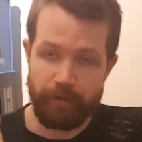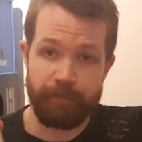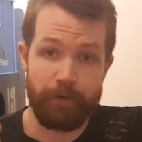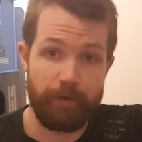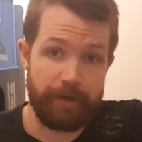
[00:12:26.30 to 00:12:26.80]

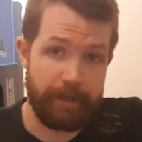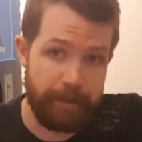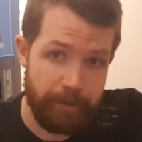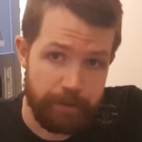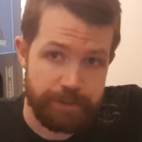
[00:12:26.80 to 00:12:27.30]
for
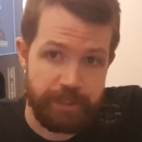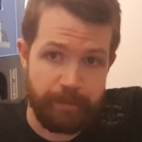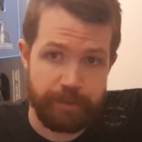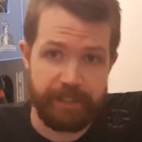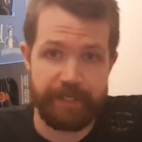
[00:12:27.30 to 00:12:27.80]
hot
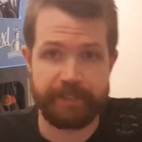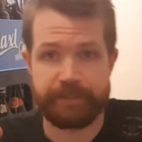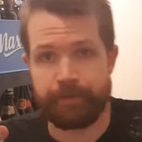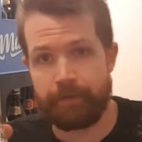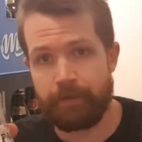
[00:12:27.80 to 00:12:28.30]
summer
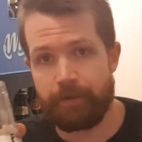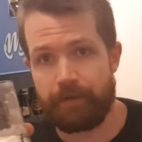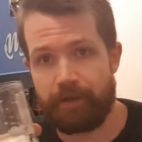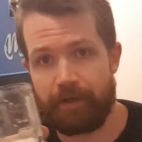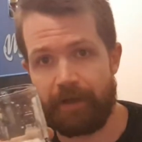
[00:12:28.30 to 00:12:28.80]
days,
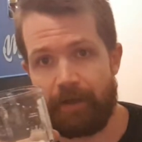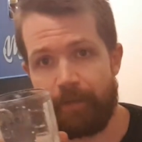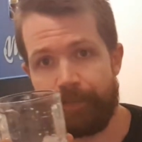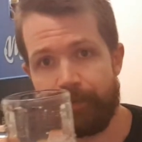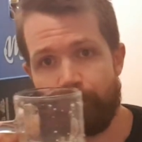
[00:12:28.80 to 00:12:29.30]

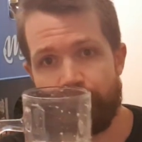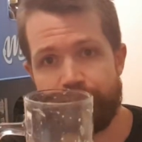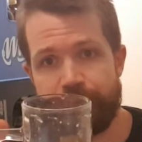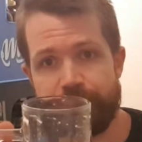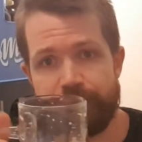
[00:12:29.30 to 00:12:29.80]

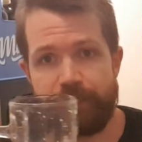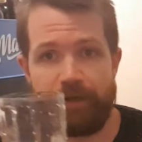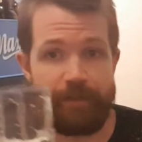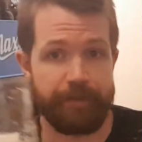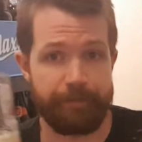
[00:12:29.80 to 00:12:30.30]
which is
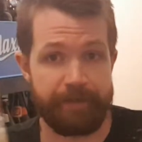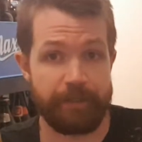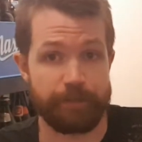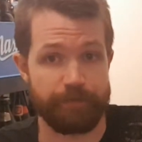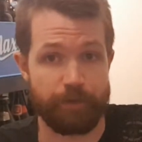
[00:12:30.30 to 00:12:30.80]
then
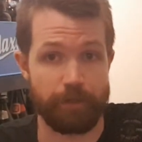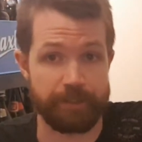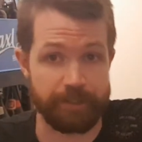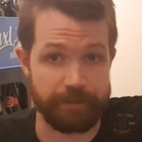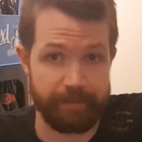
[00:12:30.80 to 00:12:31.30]
Pils, of
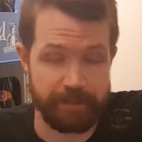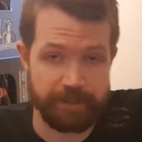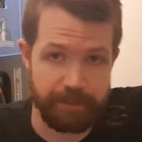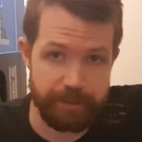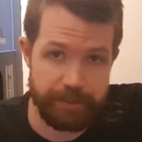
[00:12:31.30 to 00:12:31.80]
course, is the
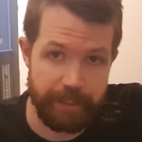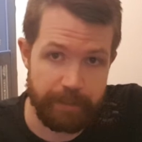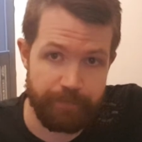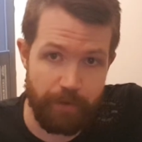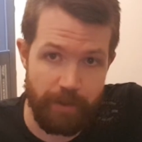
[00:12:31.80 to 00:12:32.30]
best
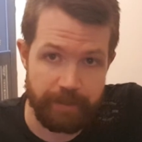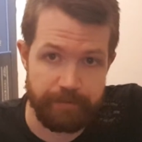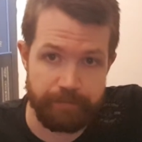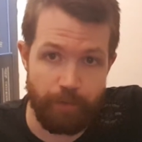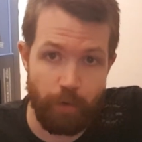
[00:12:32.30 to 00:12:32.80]
style for that
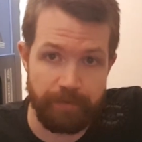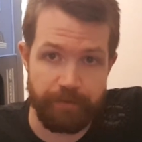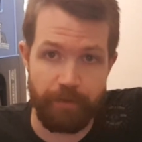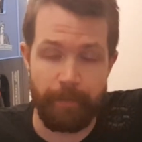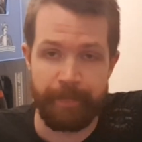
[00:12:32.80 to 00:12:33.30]

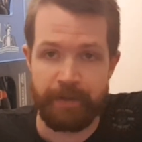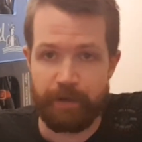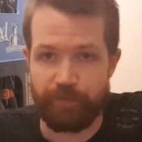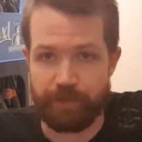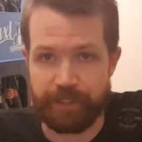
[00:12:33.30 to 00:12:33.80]
moment, the
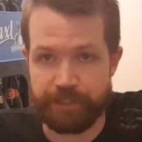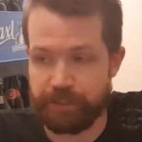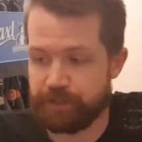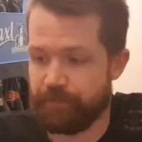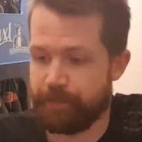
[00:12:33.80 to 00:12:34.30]

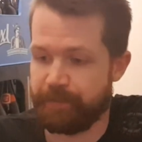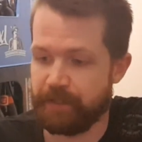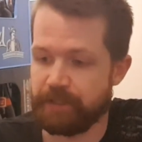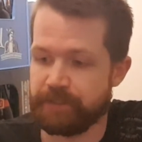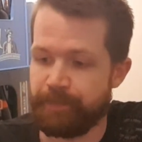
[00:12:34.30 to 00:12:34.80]
freshness of the
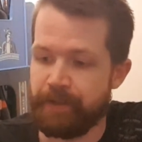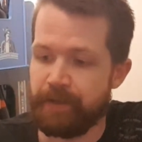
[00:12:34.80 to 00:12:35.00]
Pils.